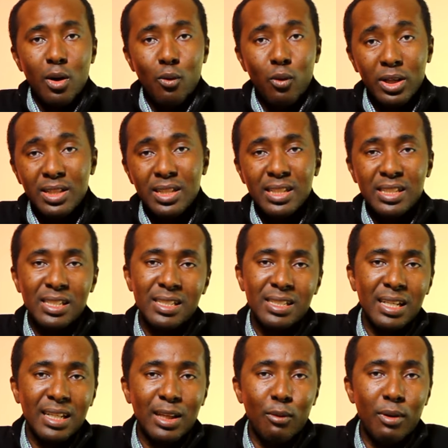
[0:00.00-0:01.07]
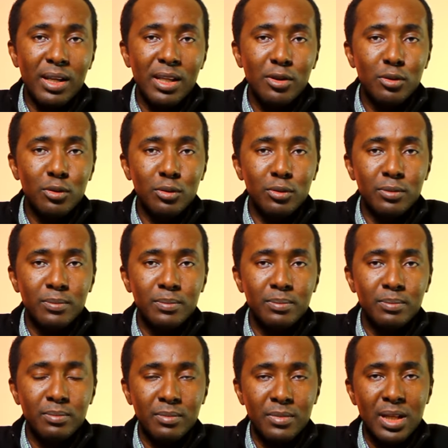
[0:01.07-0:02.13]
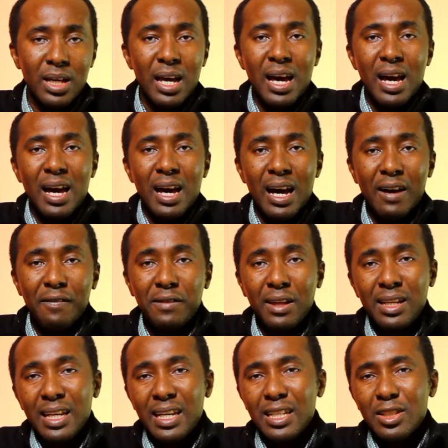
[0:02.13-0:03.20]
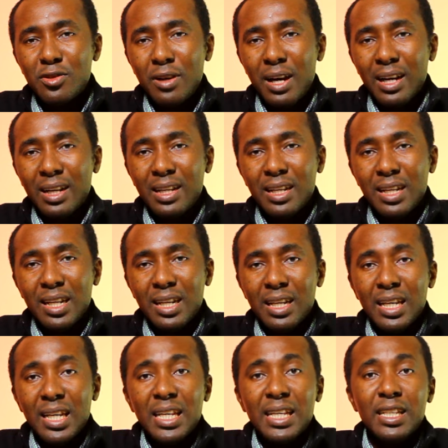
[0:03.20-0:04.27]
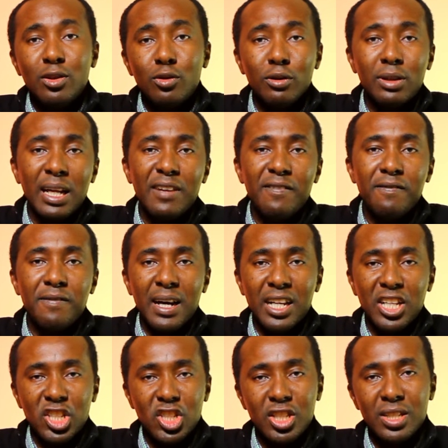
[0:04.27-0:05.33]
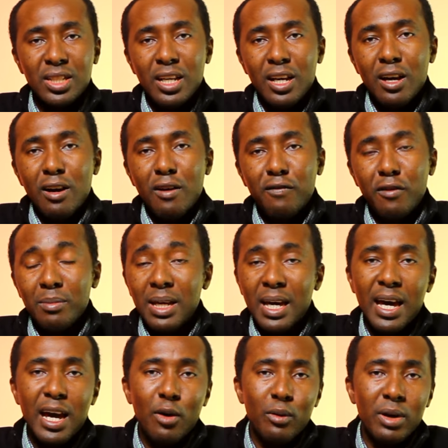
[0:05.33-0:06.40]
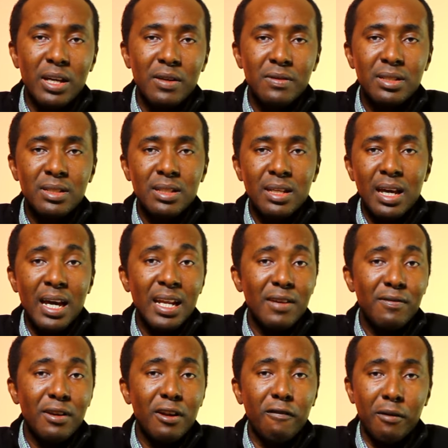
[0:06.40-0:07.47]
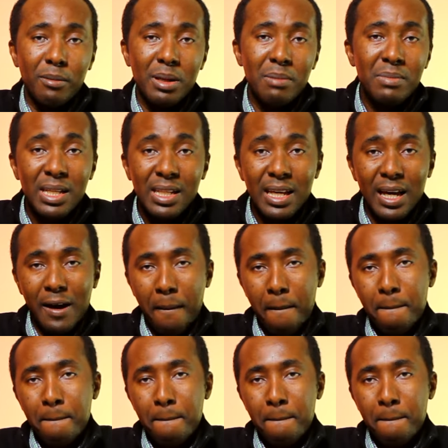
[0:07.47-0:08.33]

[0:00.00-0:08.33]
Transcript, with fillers: What did Shatta Wale do? After the hit track, he totally vanished from the airwaves and even from the media.